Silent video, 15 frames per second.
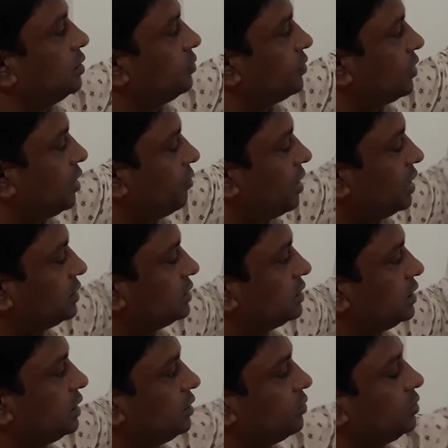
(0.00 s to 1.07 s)
from
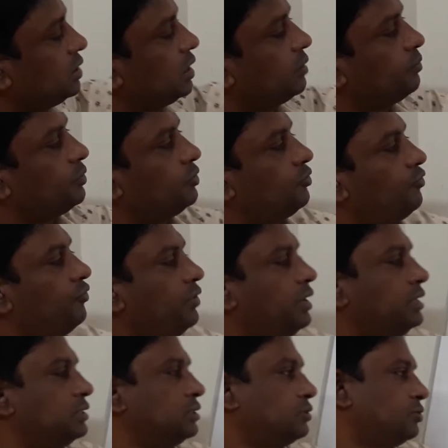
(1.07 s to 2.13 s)
unseen we have to
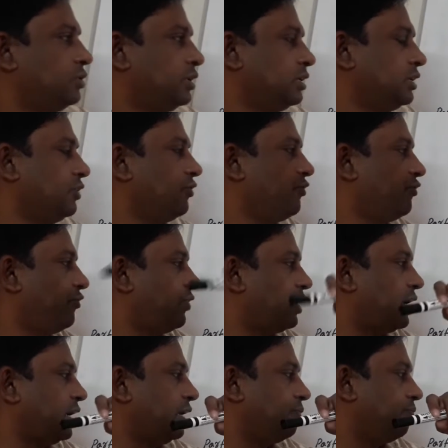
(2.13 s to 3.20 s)
face
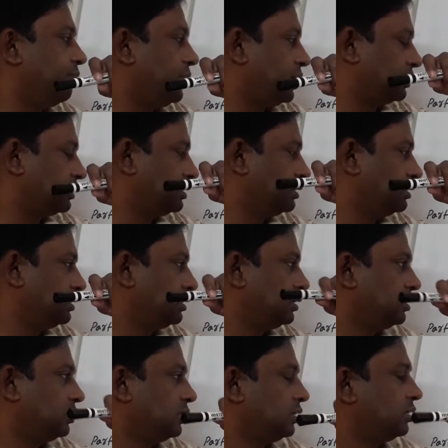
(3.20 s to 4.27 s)
25 marks.
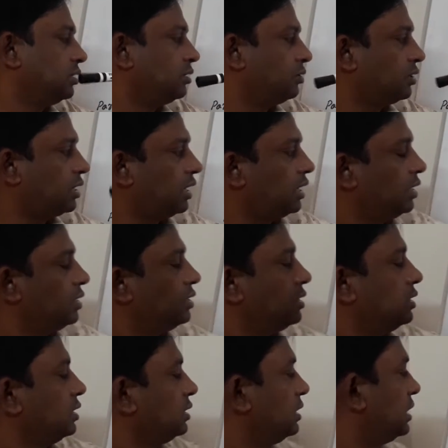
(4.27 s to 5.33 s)
Okay.
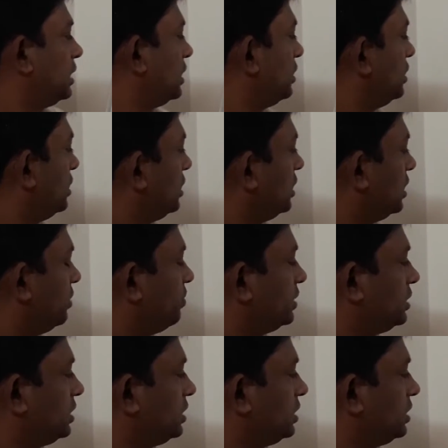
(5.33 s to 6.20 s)
Then number